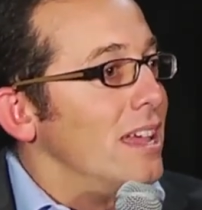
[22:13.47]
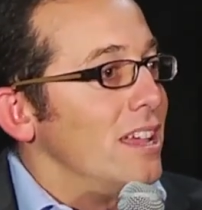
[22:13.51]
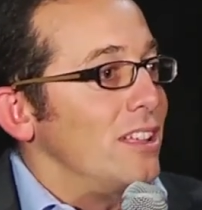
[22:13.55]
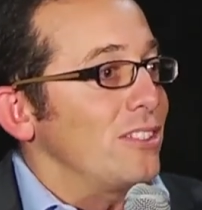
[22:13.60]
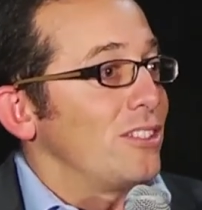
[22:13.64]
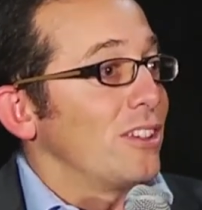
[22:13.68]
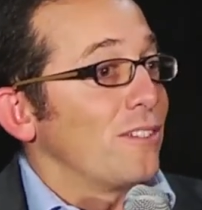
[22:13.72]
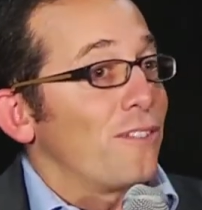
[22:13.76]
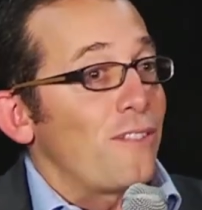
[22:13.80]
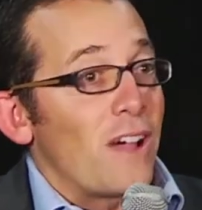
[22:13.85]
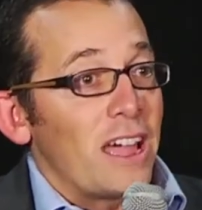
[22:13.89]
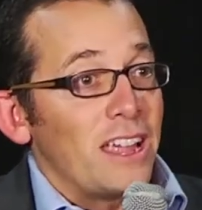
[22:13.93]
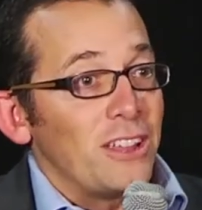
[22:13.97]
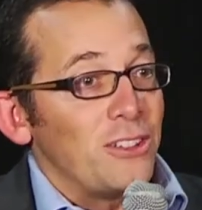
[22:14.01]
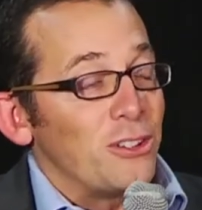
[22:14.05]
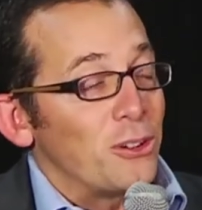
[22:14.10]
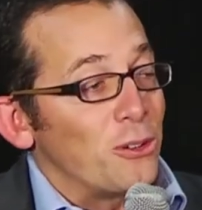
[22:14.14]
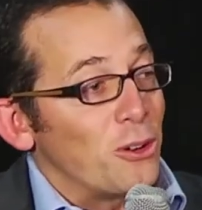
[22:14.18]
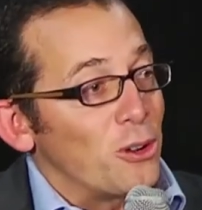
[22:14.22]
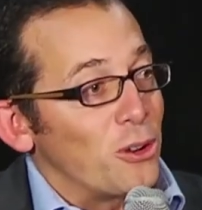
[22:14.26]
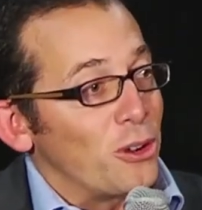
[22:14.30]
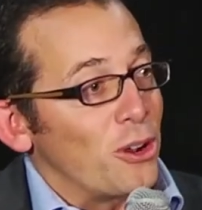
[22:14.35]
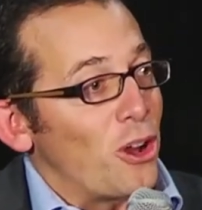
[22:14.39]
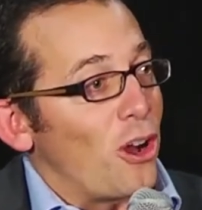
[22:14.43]
to find your
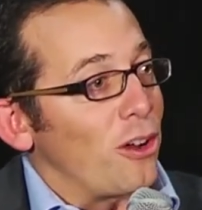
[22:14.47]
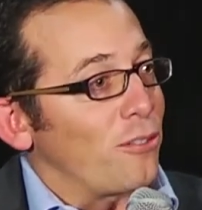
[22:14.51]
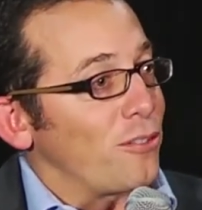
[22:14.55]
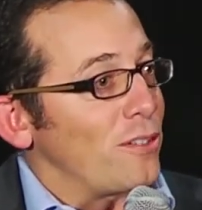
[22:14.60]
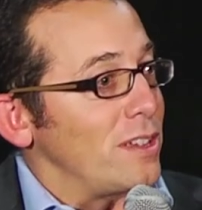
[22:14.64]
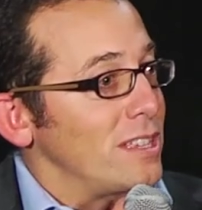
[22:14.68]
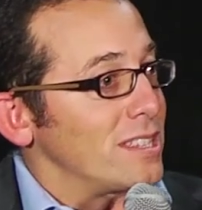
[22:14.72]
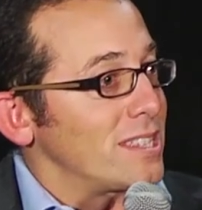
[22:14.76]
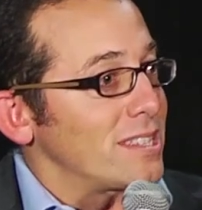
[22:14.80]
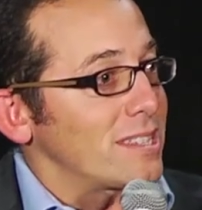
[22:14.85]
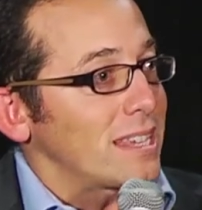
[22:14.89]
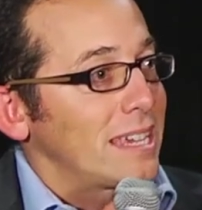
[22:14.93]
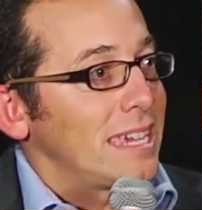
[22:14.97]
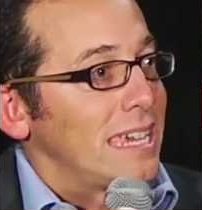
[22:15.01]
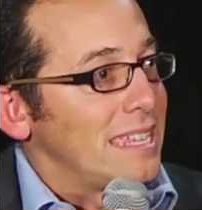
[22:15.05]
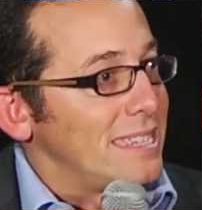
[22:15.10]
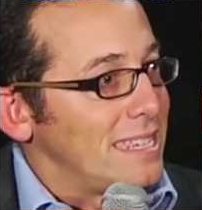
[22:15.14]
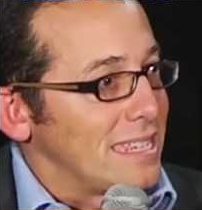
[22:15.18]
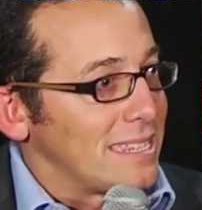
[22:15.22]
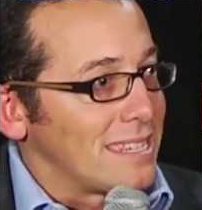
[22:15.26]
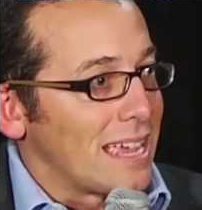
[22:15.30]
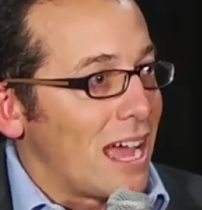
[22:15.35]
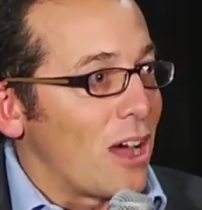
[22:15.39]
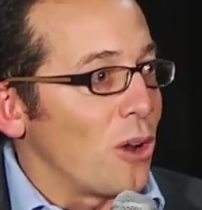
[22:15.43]
own office, kit
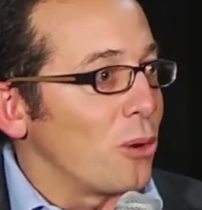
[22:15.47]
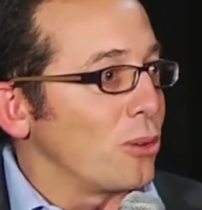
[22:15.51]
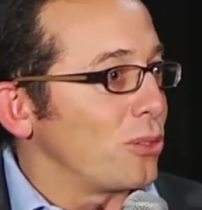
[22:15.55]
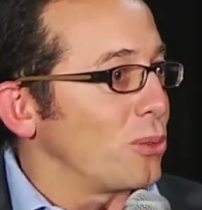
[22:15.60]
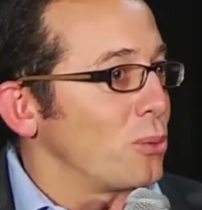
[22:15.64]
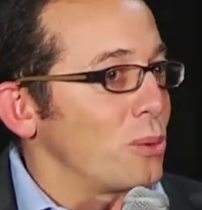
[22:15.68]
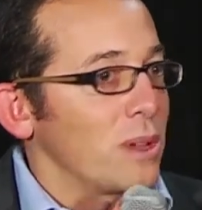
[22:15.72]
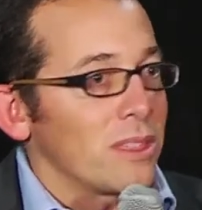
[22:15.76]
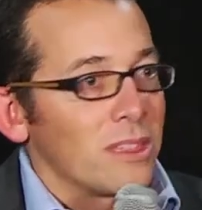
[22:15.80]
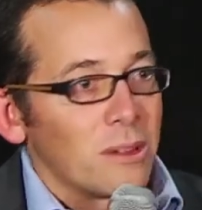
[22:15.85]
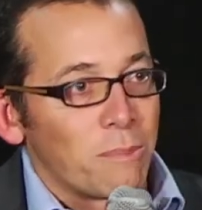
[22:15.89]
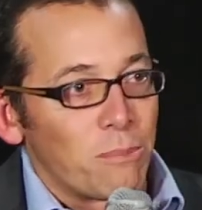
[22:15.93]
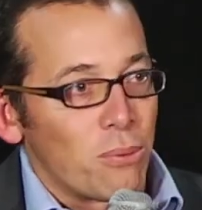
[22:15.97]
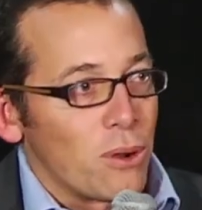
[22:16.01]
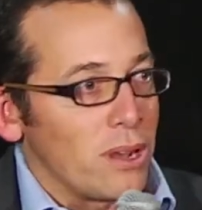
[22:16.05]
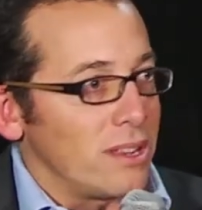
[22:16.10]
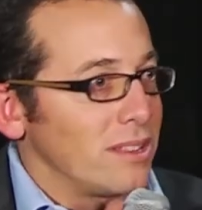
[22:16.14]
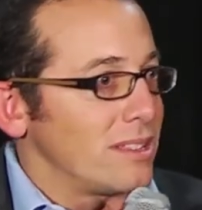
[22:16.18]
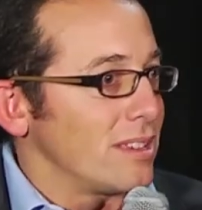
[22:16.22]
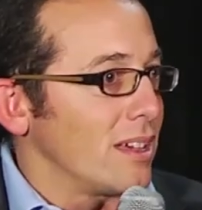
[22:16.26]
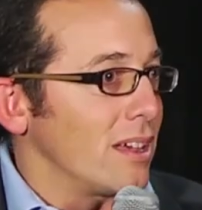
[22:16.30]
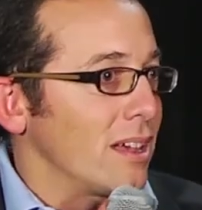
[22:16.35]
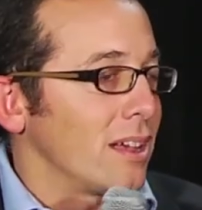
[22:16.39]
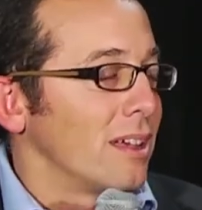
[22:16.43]
it out with a
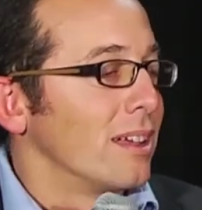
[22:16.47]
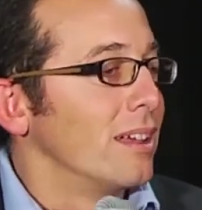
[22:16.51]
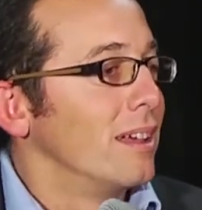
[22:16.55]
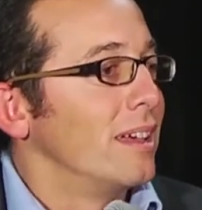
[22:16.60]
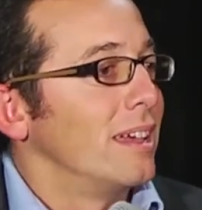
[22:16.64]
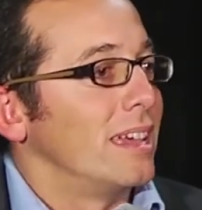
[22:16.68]
printer.